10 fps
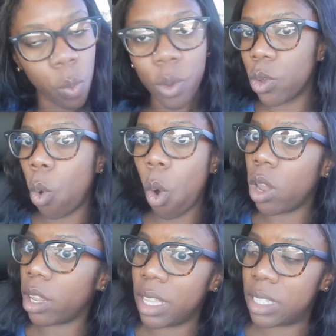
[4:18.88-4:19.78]
with
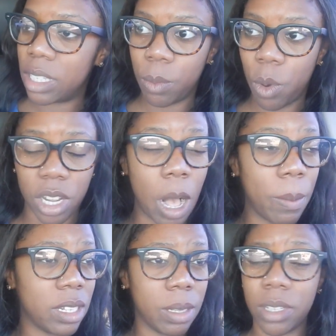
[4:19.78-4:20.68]
all of this in the morning, y'all.
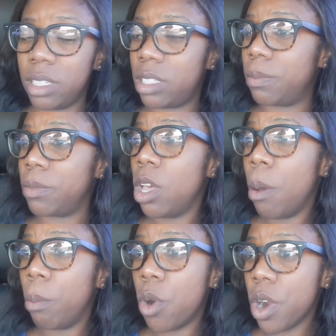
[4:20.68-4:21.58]
Because let me tell you something,
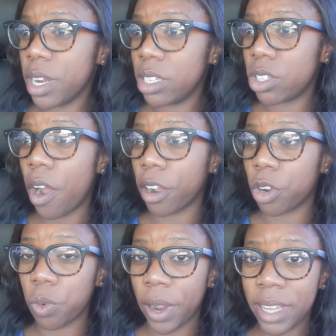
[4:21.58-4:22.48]
mornings are
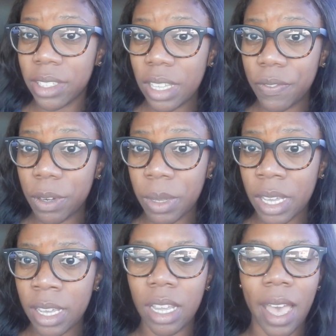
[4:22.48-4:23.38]
crazy for
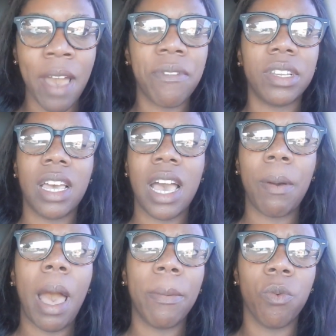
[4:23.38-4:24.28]
me. Half the
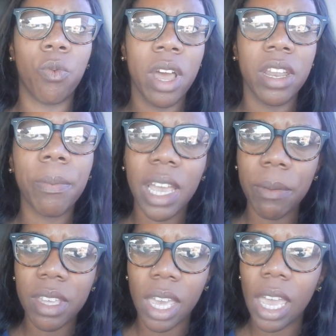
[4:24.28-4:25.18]
time I be wanting to pick
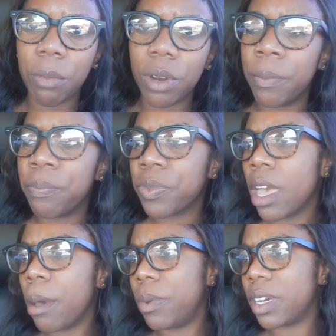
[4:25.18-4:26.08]
up the camera,
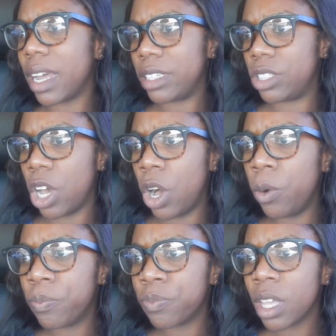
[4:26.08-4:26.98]
but I
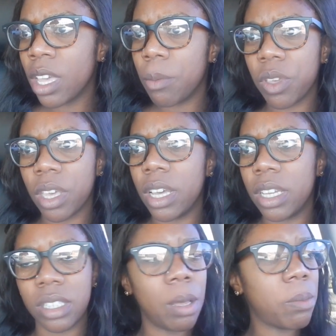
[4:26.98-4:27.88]
don't,
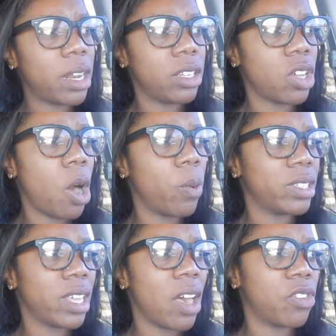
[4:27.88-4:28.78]
because somebody's
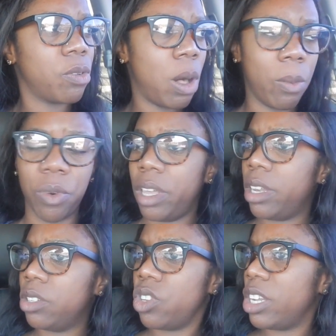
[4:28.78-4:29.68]
always having a moment where
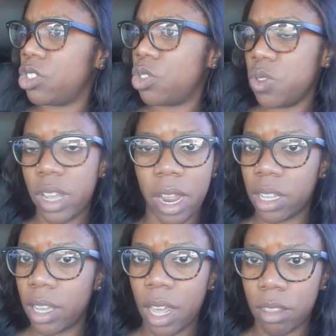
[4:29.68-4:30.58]
they, they just too tired
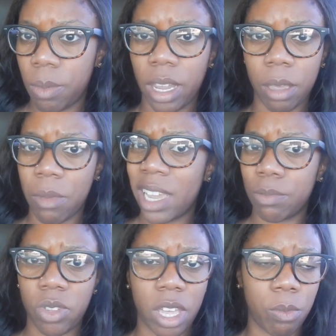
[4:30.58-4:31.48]
to get out of the bed. Like
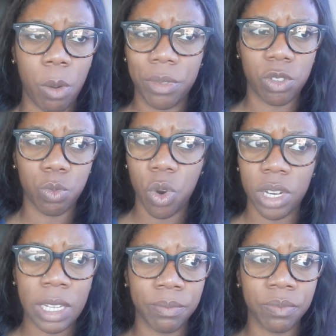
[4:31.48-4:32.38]
Maximus had a moment this
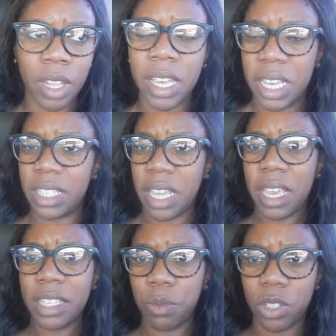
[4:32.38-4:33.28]
morning. His
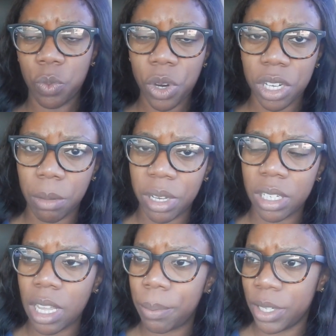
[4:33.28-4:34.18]
hands wasn't working to
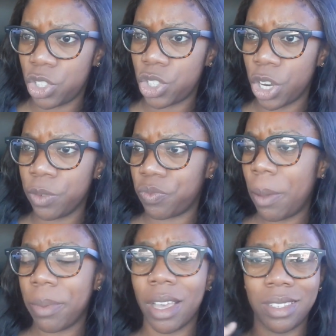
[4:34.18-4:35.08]
button up his shirt,
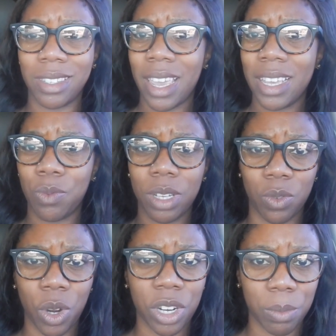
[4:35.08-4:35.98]
not because his hands
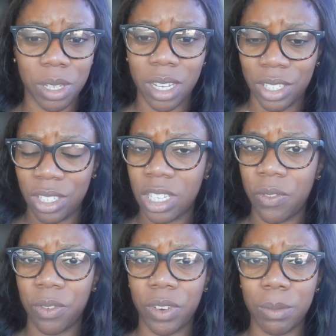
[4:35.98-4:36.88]
wasn't working, because he's
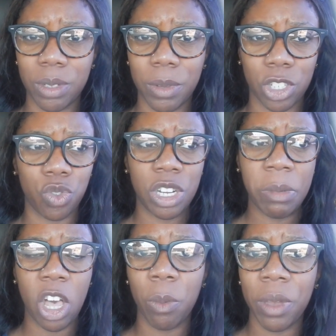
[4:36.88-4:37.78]
suffering from some
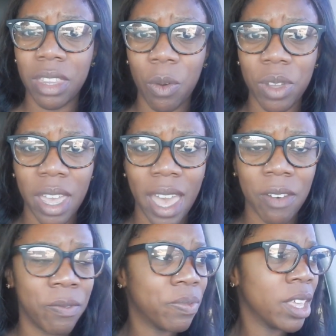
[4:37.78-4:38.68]
extreme ailment that we
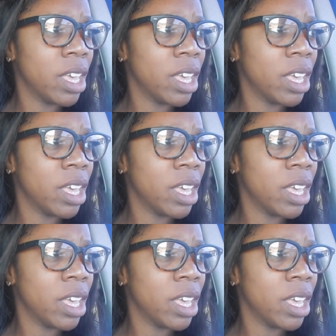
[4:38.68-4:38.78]
have